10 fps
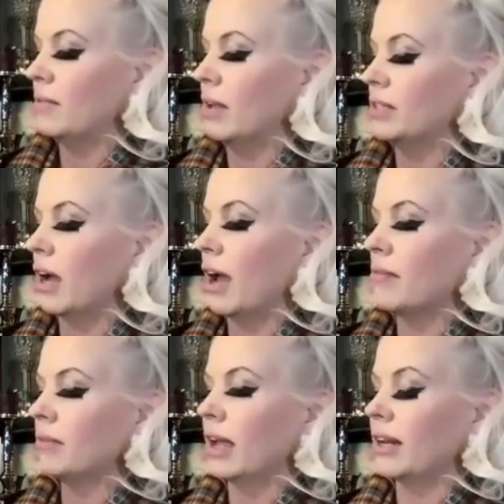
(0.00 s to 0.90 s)
a
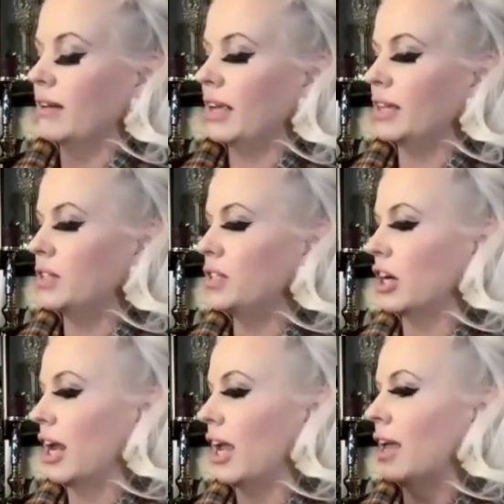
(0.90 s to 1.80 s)
timeline in
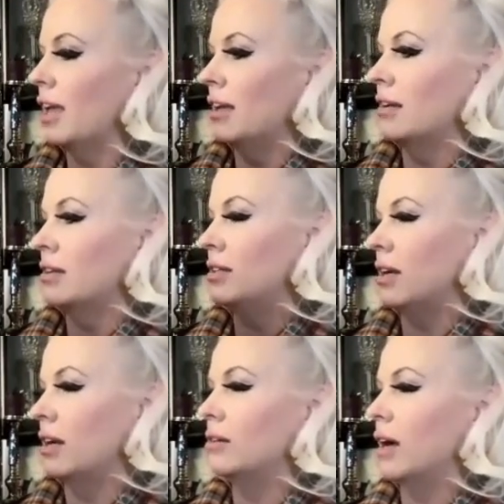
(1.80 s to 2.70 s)
history.
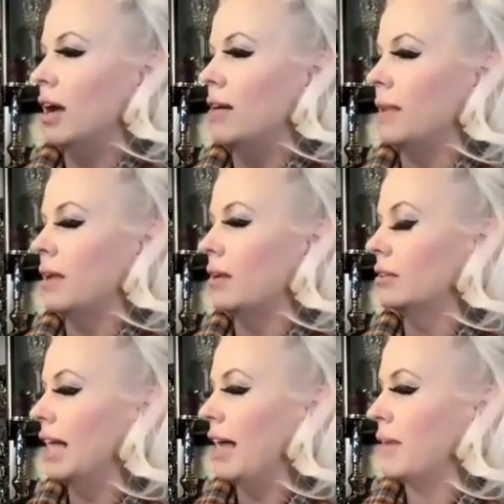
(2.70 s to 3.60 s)
So the
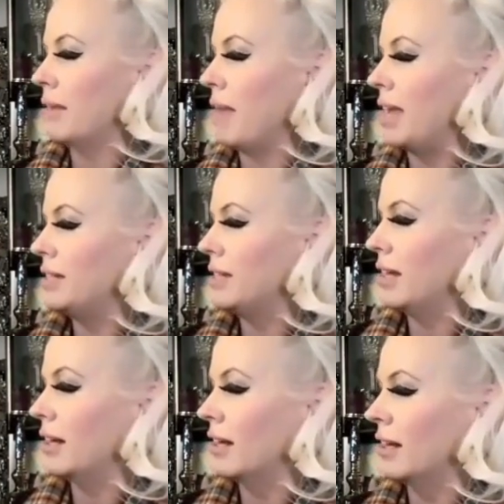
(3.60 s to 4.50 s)
Clan MacBean's
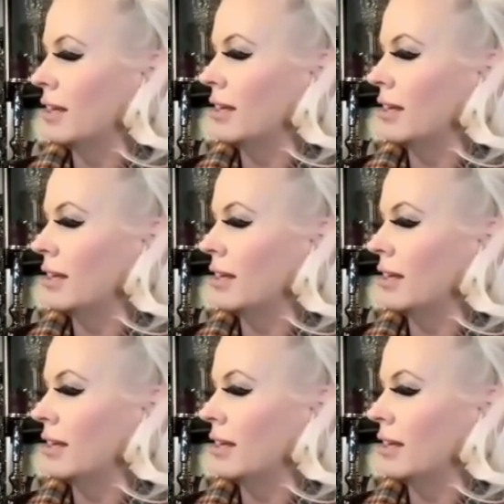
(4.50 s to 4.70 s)
here.